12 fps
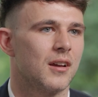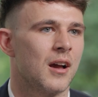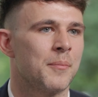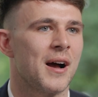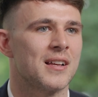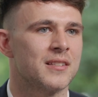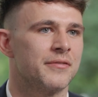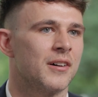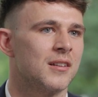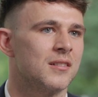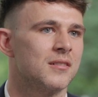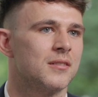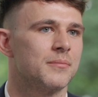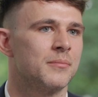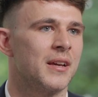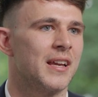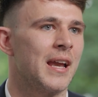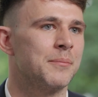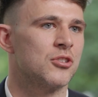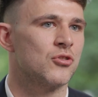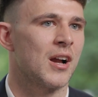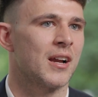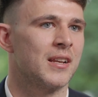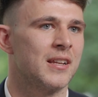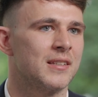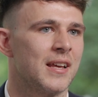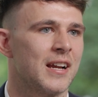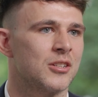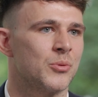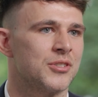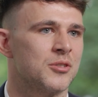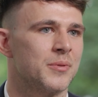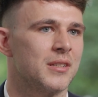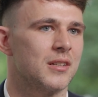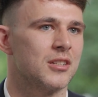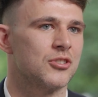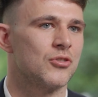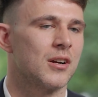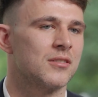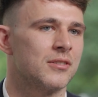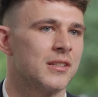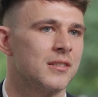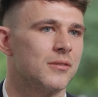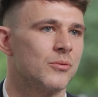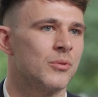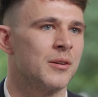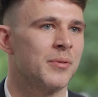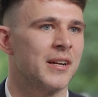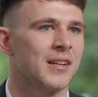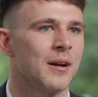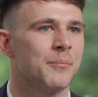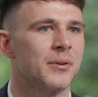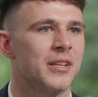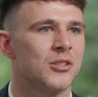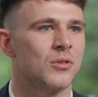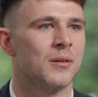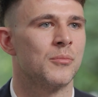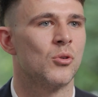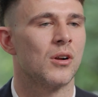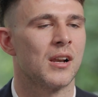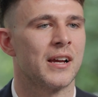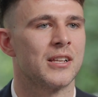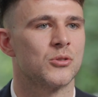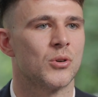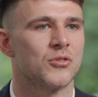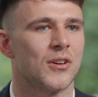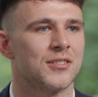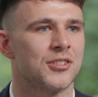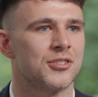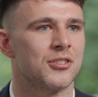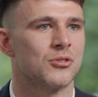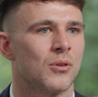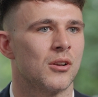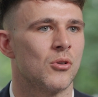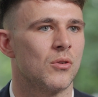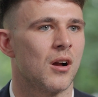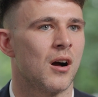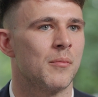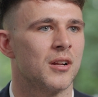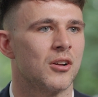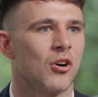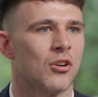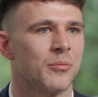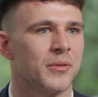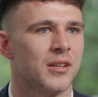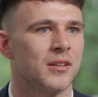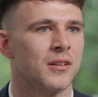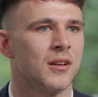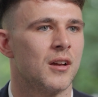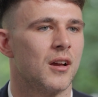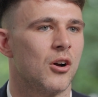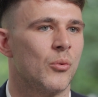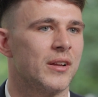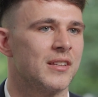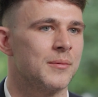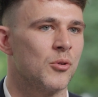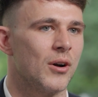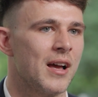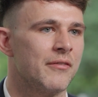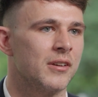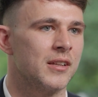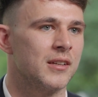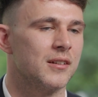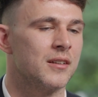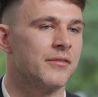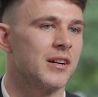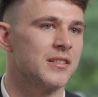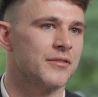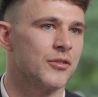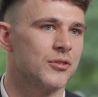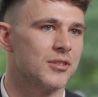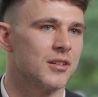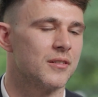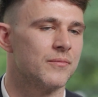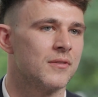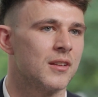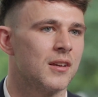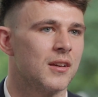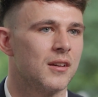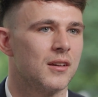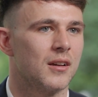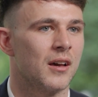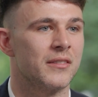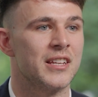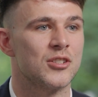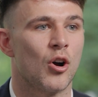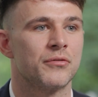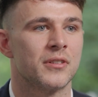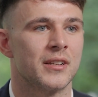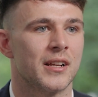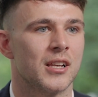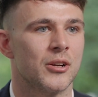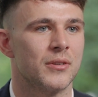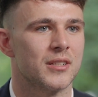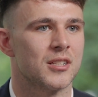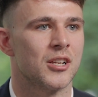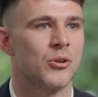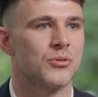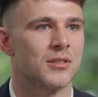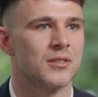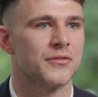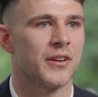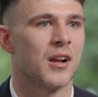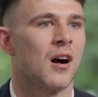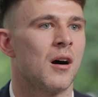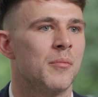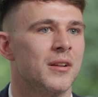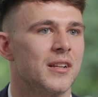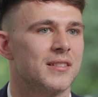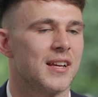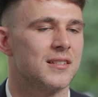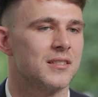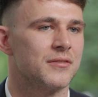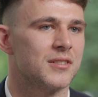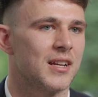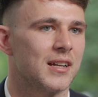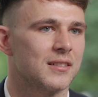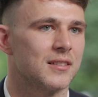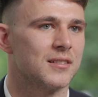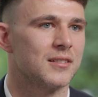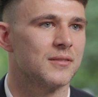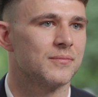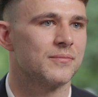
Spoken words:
A passive fund may aim to track an index which has been constructed whereby companies who are more aligned to a transition a low-carbon economy are weighted more heavily, and vice versa. And these often include exclusions for carbon-intensive sectors.